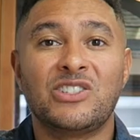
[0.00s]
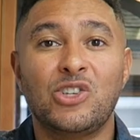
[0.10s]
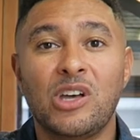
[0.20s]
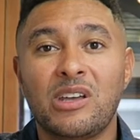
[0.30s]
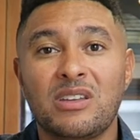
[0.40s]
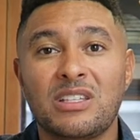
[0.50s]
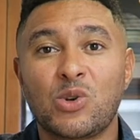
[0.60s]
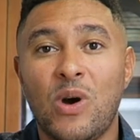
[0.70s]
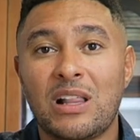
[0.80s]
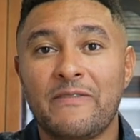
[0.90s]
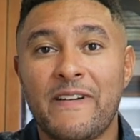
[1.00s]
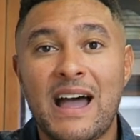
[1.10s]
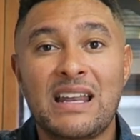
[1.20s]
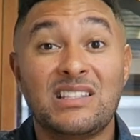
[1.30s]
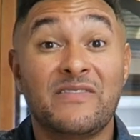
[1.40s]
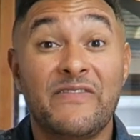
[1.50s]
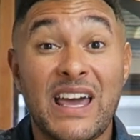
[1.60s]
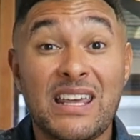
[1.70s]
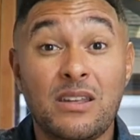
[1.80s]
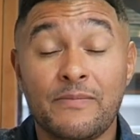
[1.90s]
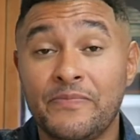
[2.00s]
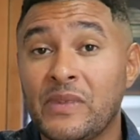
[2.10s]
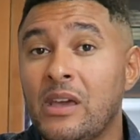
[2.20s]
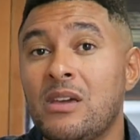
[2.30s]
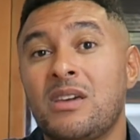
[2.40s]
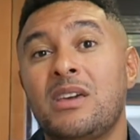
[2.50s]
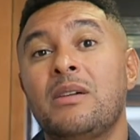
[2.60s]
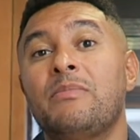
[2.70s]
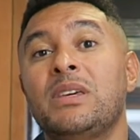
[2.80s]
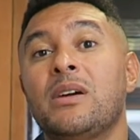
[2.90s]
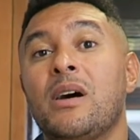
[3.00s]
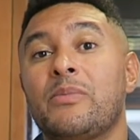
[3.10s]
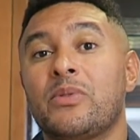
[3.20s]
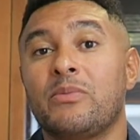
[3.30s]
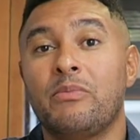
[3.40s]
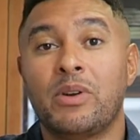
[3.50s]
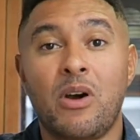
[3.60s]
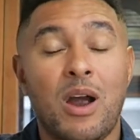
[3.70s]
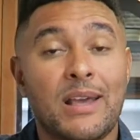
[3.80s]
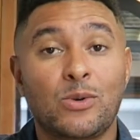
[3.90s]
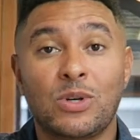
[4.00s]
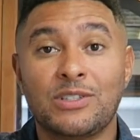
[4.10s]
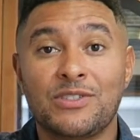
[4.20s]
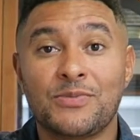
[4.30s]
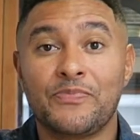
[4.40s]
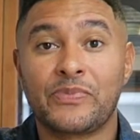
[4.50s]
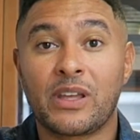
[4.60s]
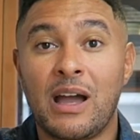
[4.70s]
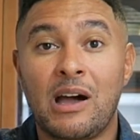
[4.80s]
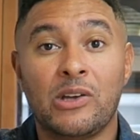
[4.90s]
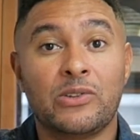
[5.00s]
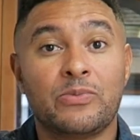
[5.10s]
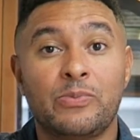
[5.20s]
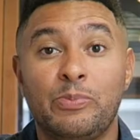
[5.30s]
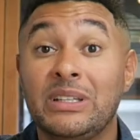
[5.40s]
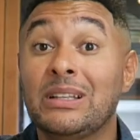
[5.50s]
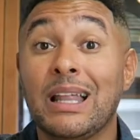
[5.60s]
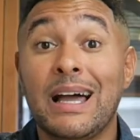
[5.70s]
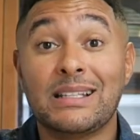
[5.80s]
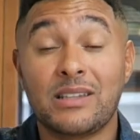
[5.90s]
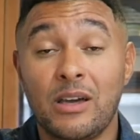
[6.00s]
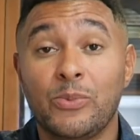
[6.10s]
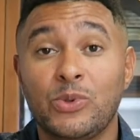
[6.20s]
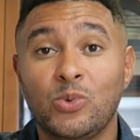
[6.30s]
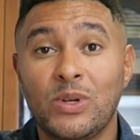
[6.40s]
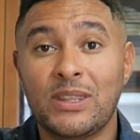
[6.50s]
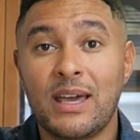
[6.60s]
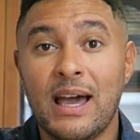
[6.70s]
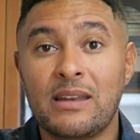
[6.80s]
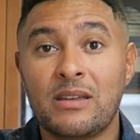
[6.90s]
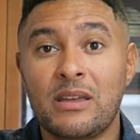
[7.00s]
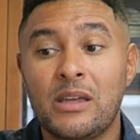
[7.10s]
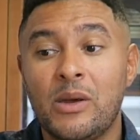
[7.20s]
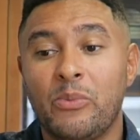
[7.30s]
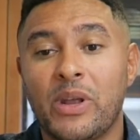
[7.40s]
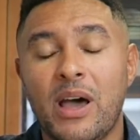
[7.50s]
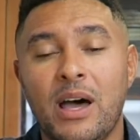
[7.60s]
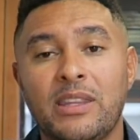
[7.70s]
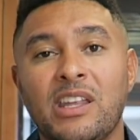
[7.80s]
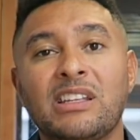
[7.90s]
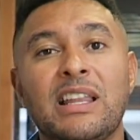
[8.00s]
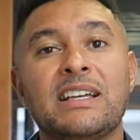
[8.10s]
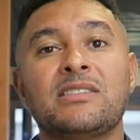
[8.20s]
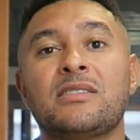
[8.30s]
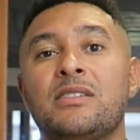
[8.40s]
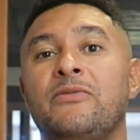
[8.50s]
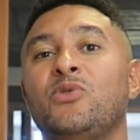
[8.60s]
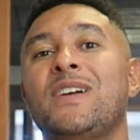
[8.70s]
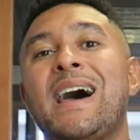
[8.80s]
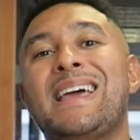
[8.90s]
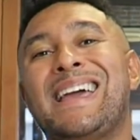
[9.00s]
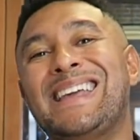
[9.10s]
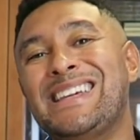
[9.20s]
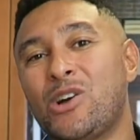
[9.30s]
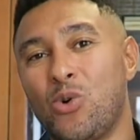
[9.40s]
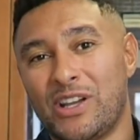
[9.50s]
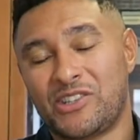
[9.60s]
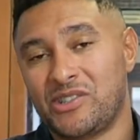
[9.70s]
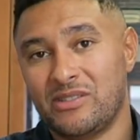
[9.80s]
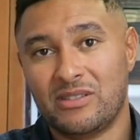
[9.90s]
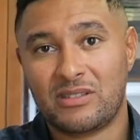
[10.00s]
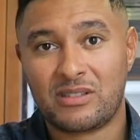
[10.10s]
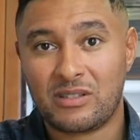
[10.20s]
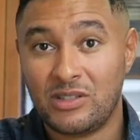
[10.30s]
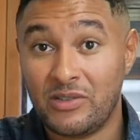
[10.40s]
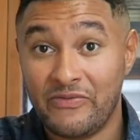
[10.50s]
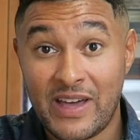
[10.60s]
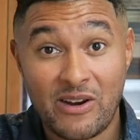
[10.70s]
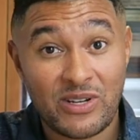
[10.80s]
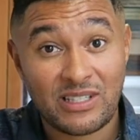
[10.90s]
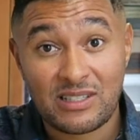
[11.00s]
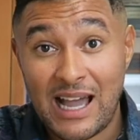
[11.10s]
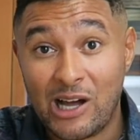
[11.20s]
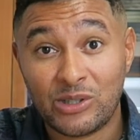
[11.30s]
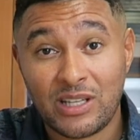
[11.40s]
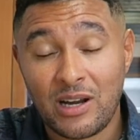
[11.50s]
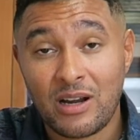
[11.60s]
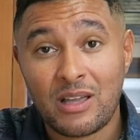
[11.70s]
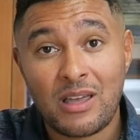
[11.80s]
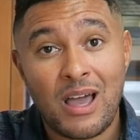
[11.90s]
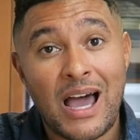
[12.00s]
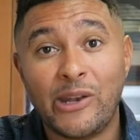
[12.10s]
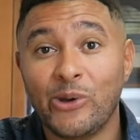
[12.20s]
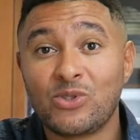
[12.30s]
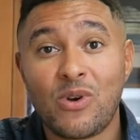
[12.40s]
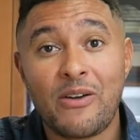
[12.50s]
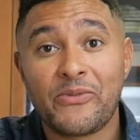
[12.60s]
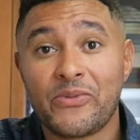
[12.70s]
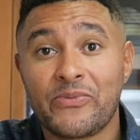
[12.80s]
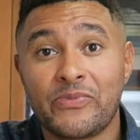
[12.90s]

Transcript: good, is qualified, is vetted, hit me up, Bernard Edwards. I'll be glad to help you with that. But nonetheless, if you've got any questions, veterans out there, I know it's rough.